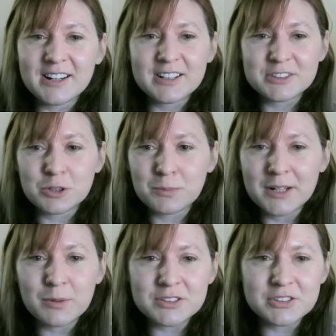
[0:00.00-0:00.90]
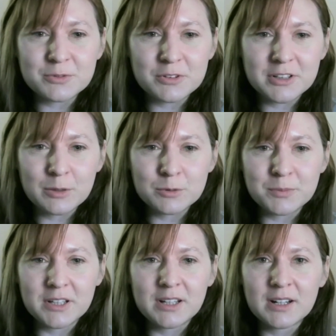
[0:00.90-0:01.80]
So my question for now would
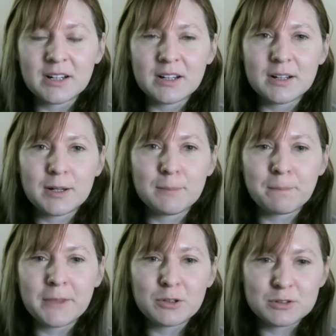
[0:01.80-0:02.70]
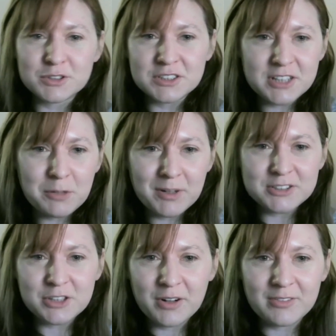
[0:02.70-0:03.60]
be, since I
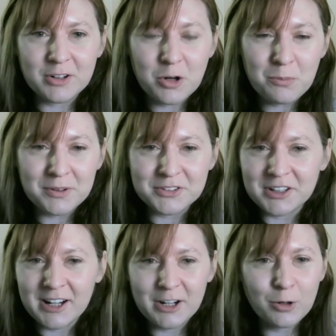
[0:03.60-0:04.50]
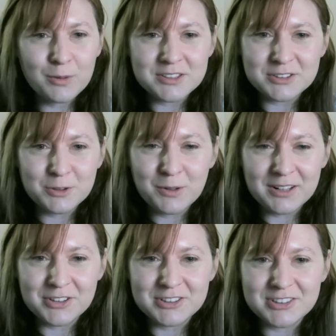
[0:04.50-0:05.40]
myself have a company, I always look
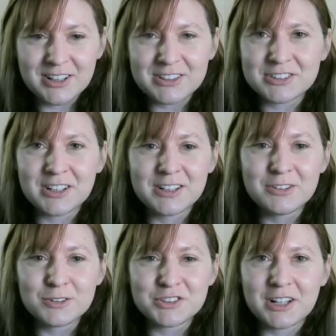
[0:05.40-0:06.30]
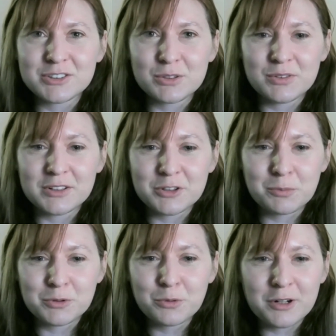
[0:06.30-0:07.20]
at these like little signs of
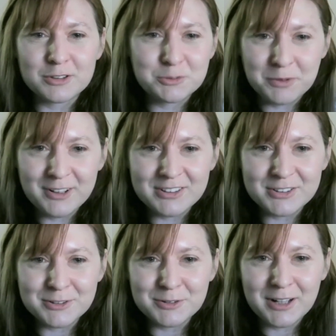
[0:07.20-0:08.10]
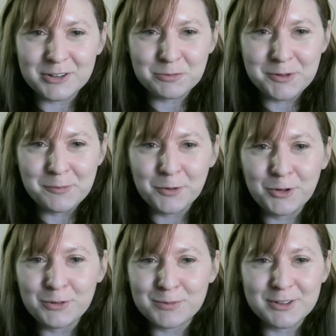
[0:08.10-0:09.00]
entrepreneurial spirit in other
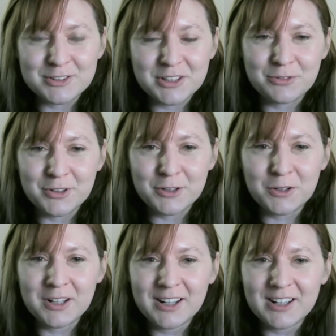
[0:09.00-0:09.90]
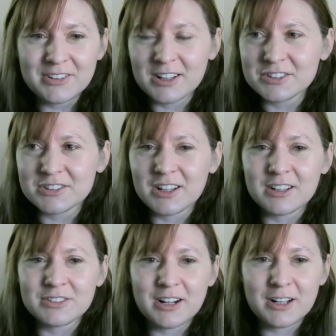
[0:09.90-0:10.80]
people because I feel there
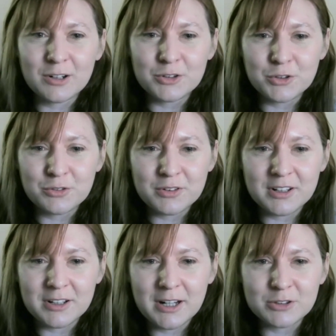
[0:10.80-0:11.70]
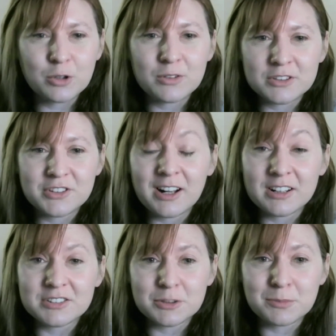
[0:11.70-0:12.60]
are a lot of uncovered
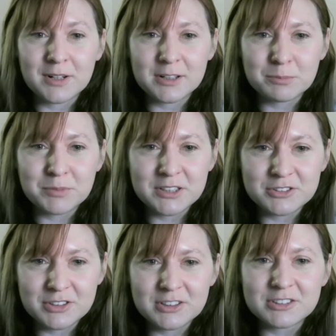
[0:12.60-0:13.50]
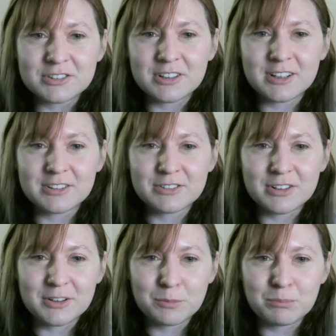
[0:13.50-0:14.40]
talents among PhDs and
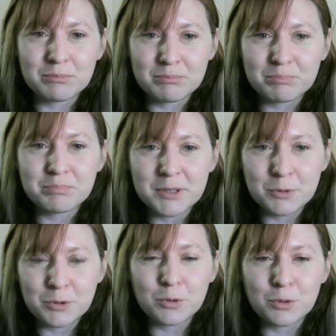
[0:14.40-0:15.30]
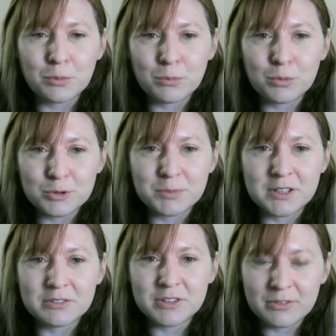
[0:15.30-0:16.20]
people who would
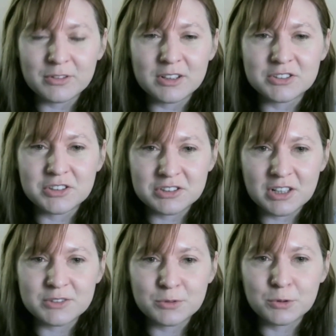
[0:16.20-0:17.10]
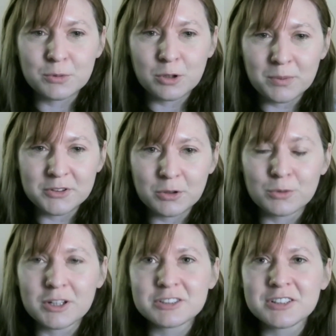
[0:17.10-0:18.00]
be definitely successful company
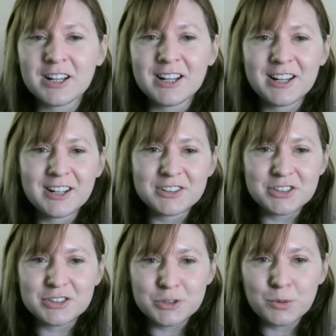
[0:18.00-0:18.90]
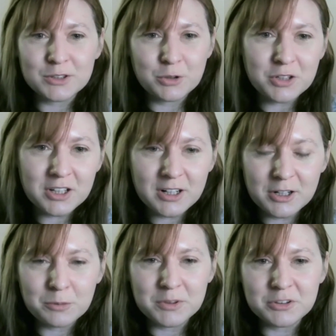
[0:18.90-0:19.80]
owners. Since you were talking a
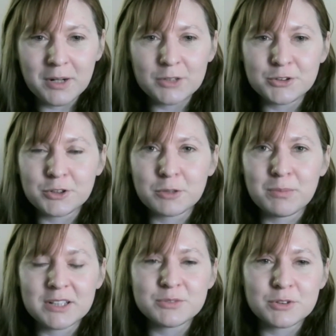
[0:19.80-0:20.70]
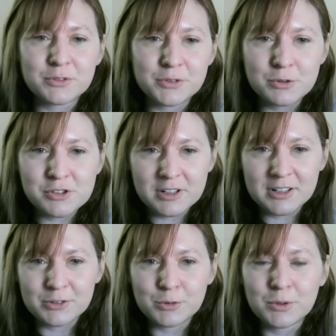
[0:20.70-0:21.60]
little bit about your plans for the future,
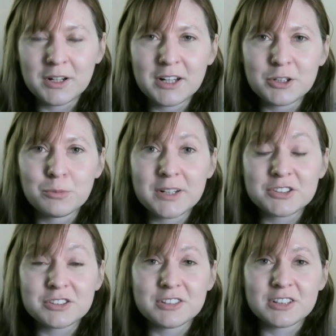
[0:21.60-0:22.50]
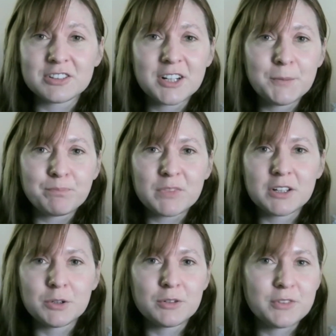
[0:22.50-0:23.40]
and you mentioned that
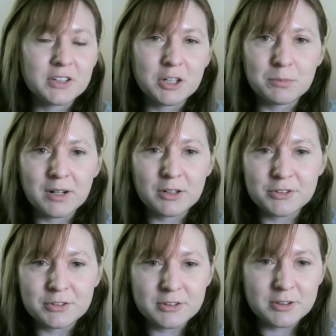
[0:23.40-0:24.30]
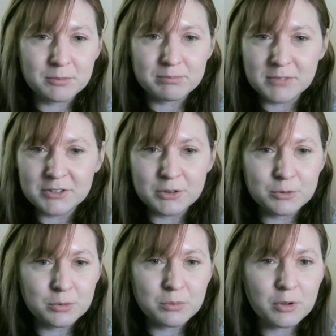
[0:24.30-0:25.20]
you're thinking about getting
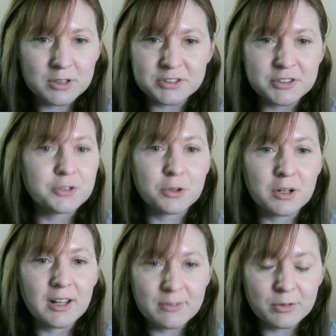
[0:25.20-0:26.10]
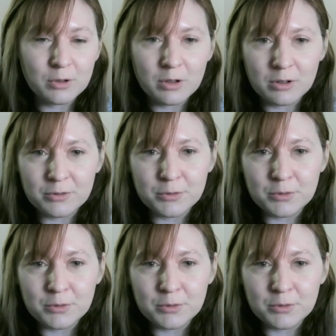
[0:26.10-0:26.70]
to more senior level of